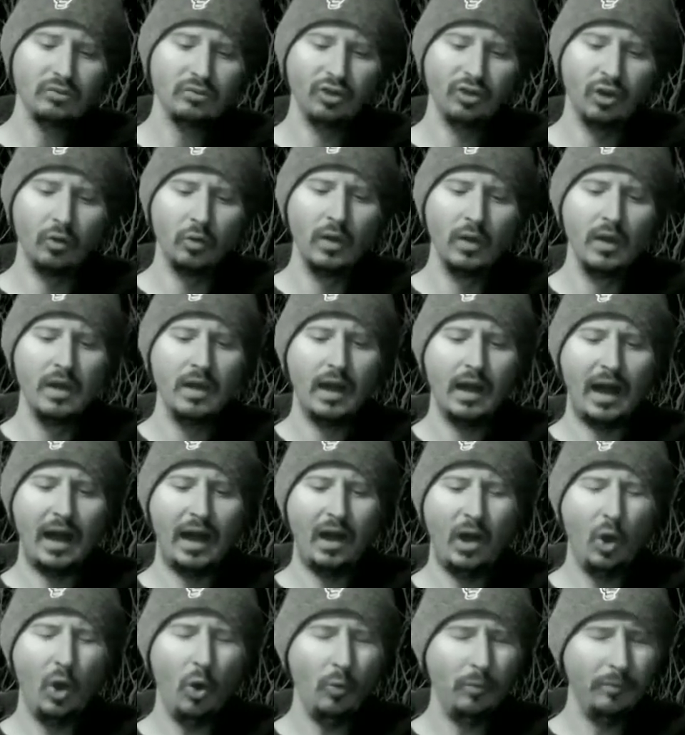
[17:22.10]
So I
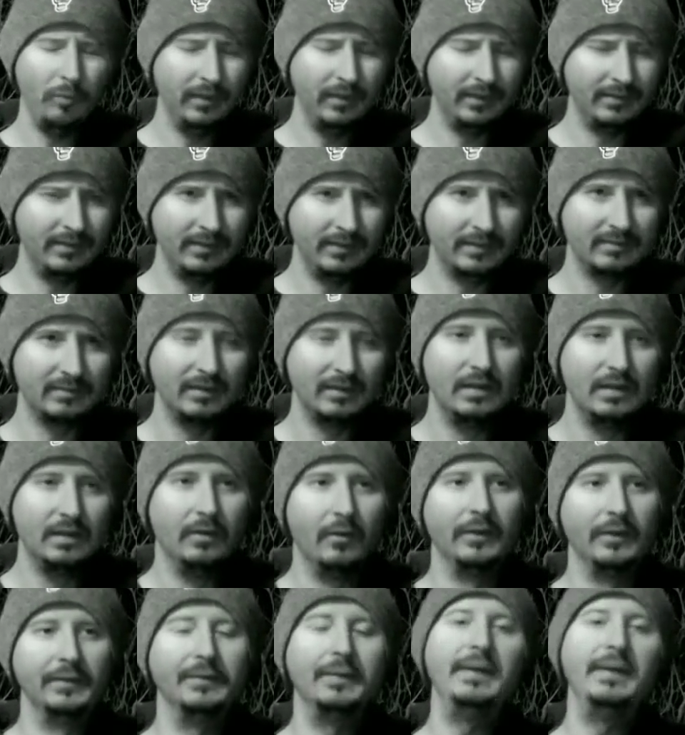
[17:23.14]
hope that this
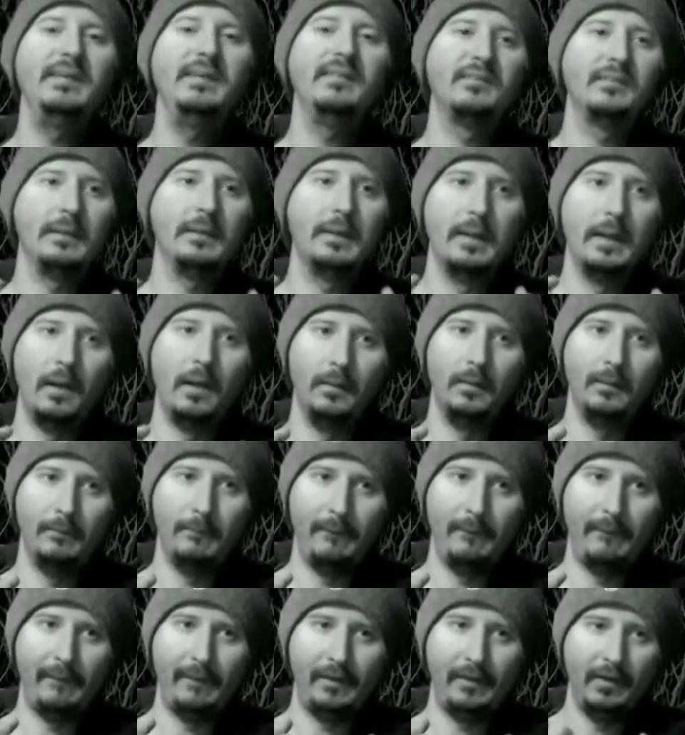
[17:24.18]
at least
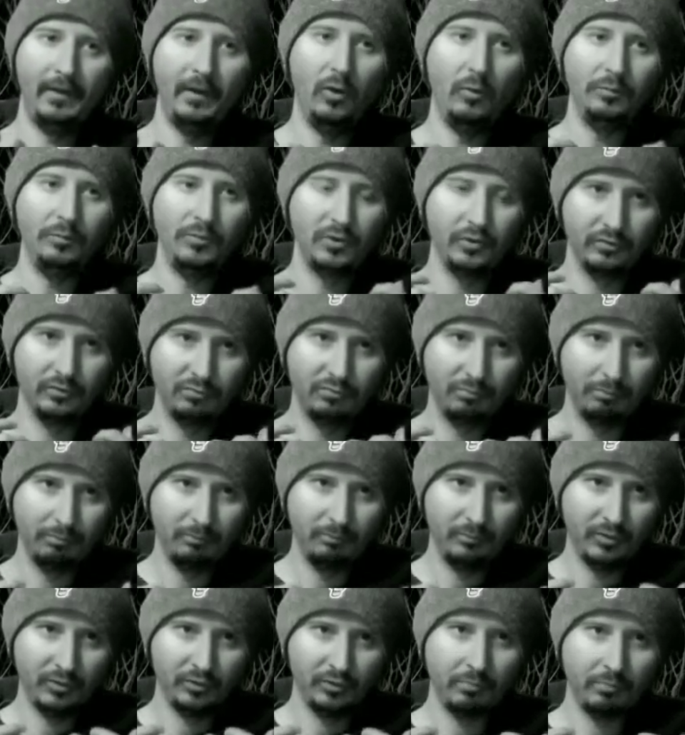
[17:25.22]
helped to
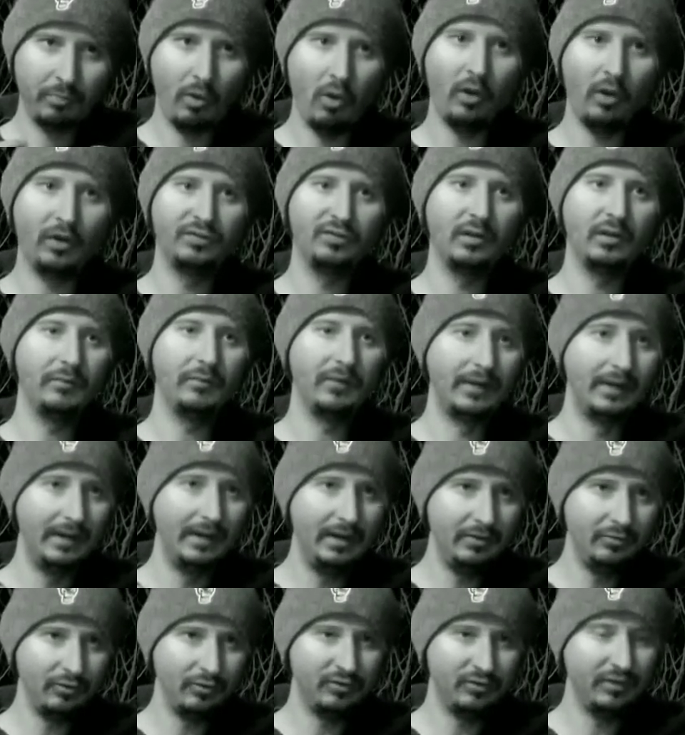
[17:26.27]
spark something
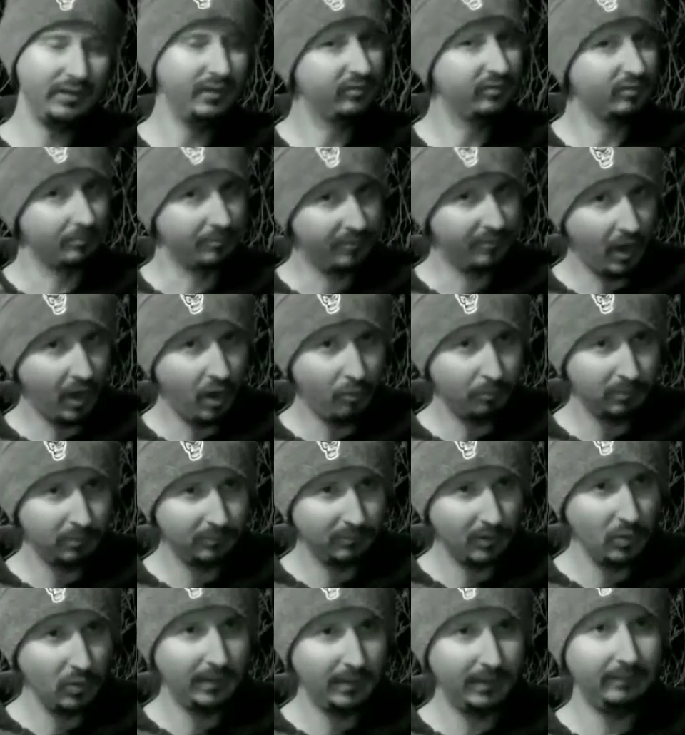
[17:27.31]
interesting, some
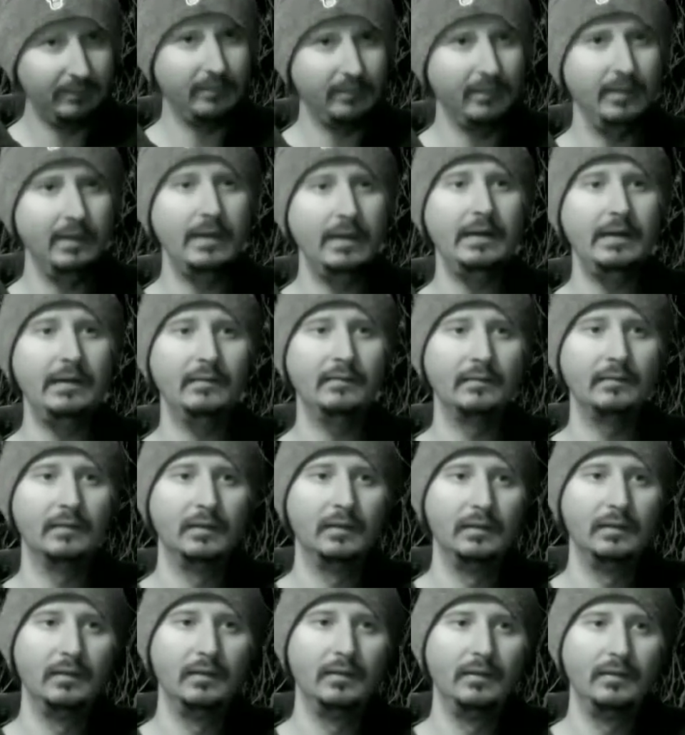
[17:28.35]
thought-provoking things.
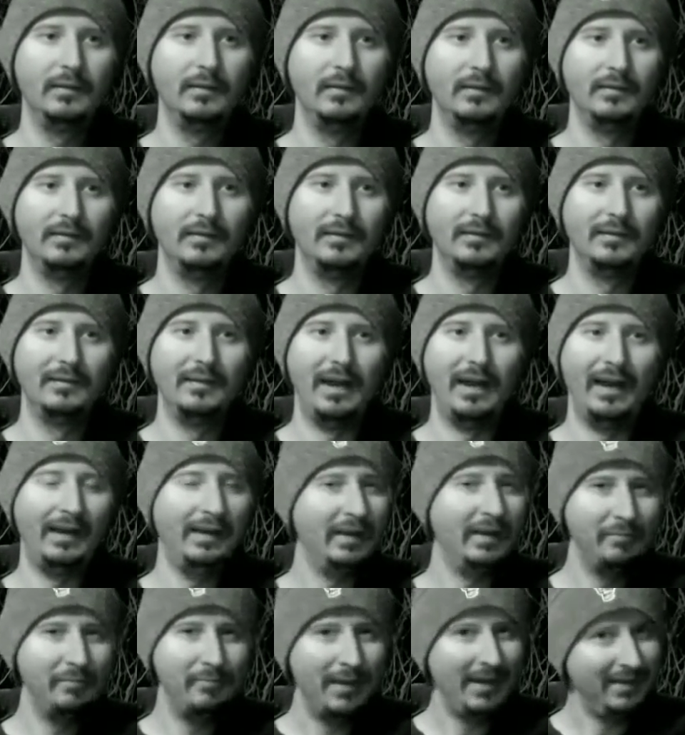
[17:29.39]
I
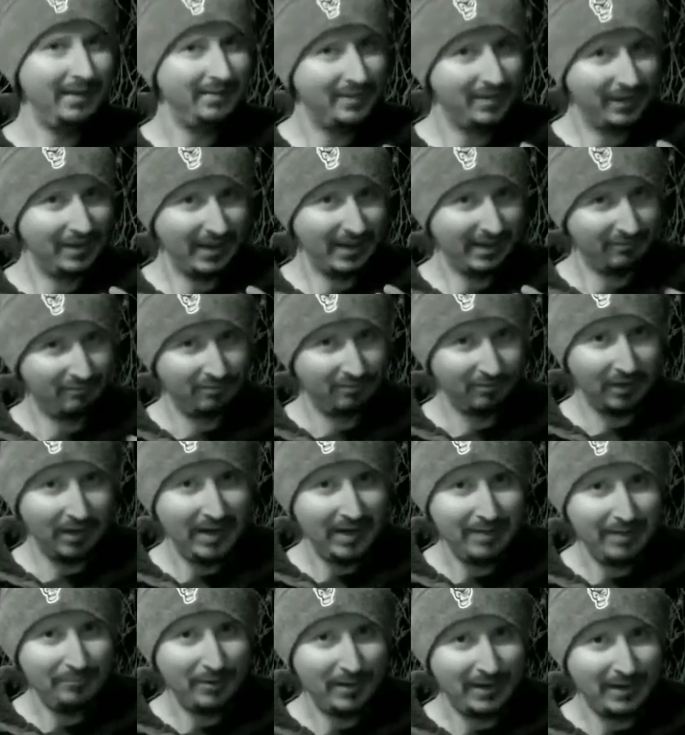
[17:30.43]
didn't mean to
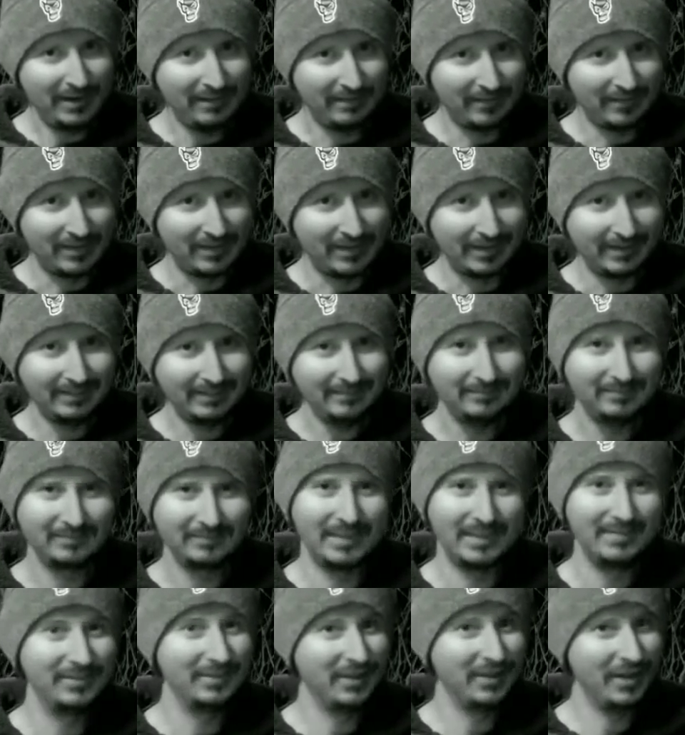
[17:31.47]
inflame anything,
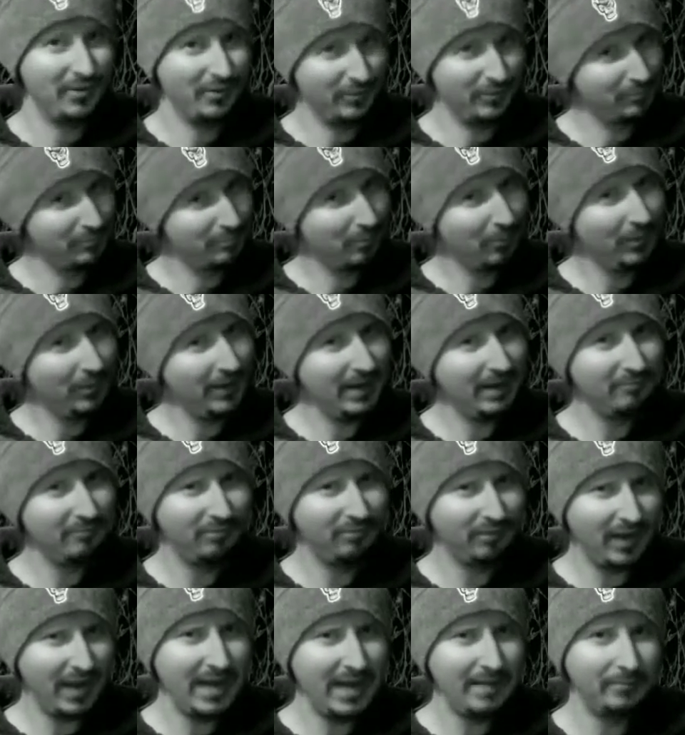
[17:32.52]
even though it was pretty
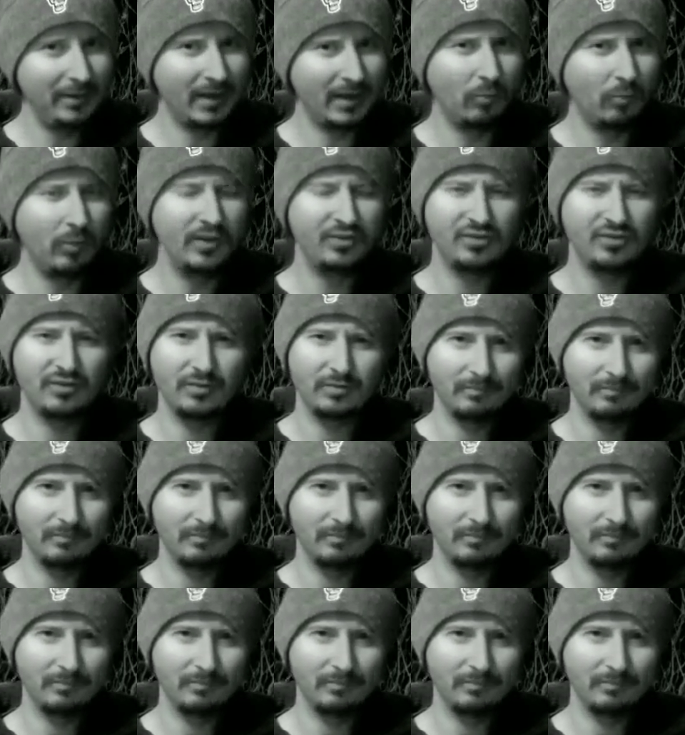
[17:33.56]
inflaming, which,